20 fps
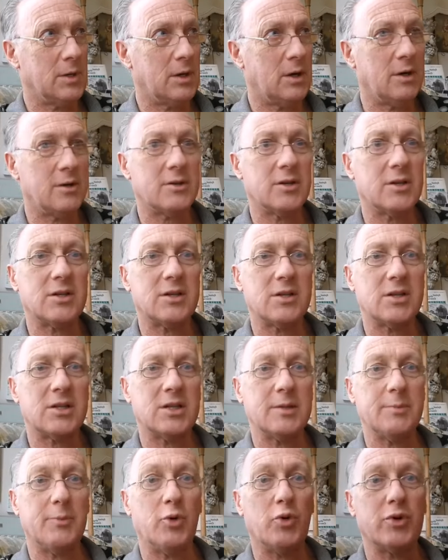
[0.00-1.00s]
I
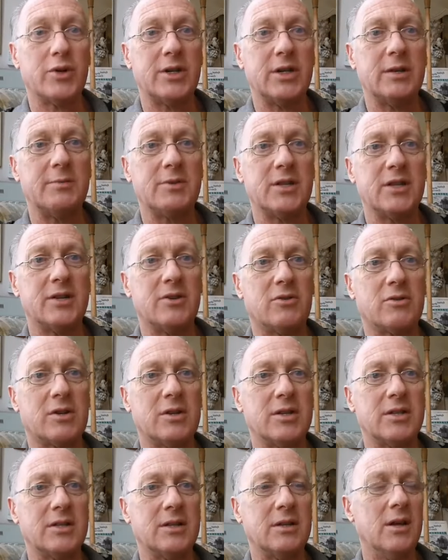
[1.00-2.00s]
just supported him to the
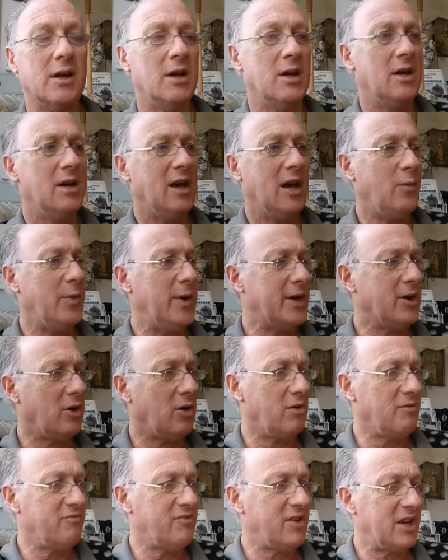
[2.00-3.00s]
doctors, and we
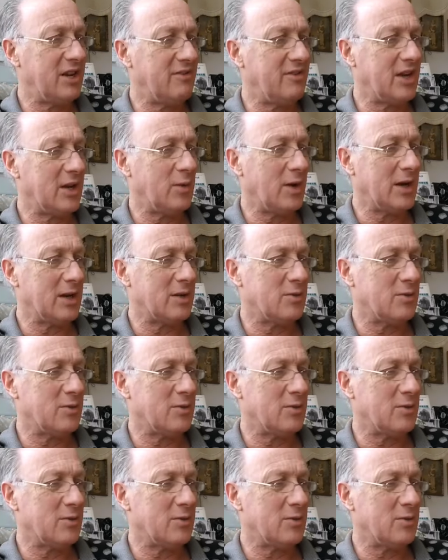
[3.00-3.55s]
got on really, really well.